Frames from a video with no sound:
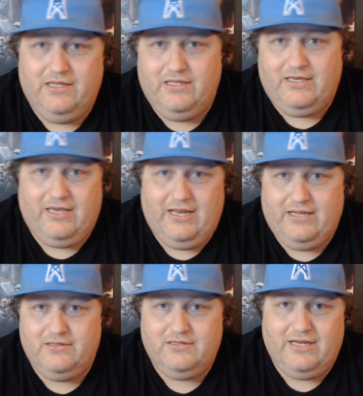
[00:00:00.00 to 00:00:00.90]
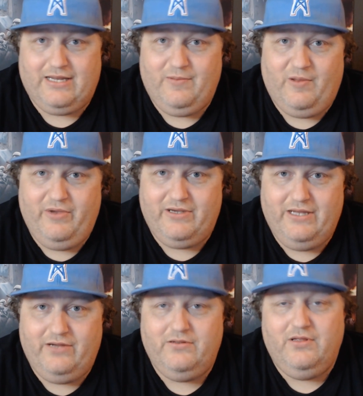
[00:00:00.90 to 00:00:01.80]
can I get my book
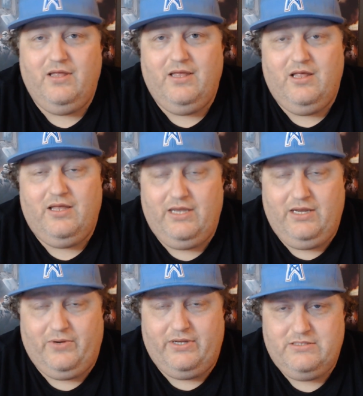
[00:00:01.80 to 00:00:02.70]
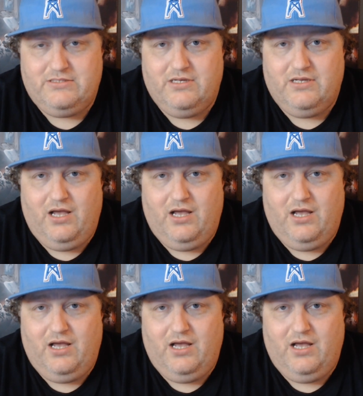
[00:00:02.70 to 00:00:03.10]
now? Anyways,